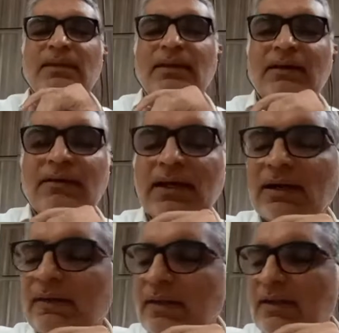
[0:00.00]
Yeah.
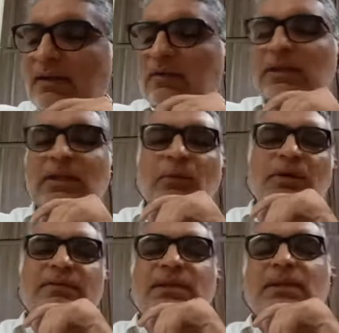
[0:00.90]
So I think
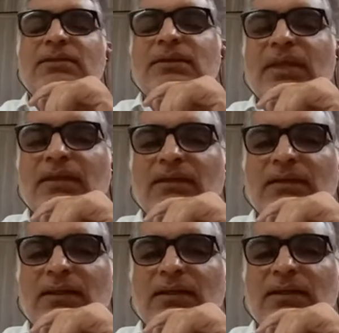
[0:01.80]
one of the
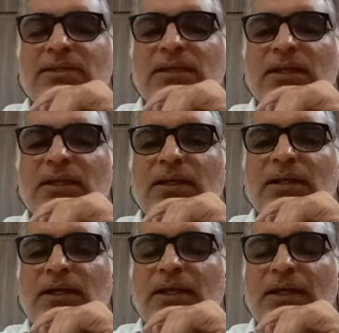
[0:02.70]
things in
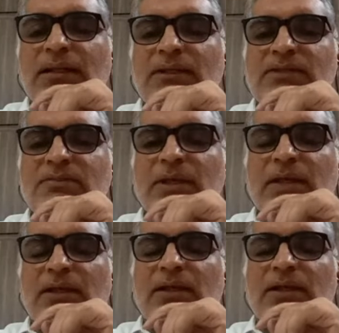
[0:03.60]
digital health has
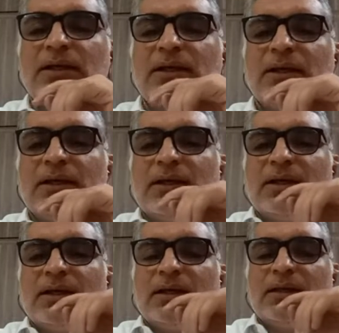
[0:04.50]
been,
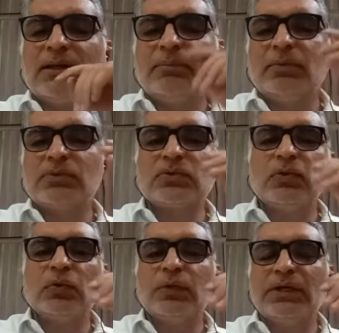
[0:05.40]
I think,
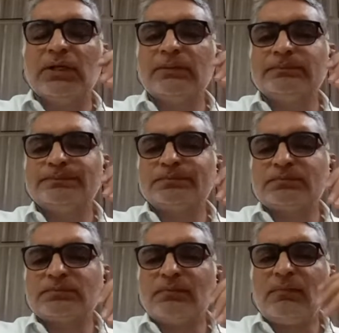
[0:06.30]
post-COVID,
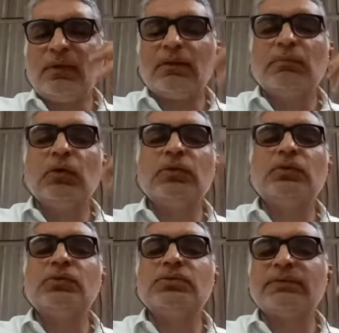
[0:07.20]
more
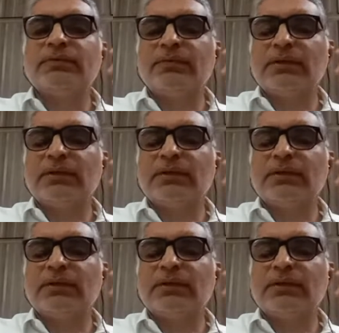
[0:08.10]
use of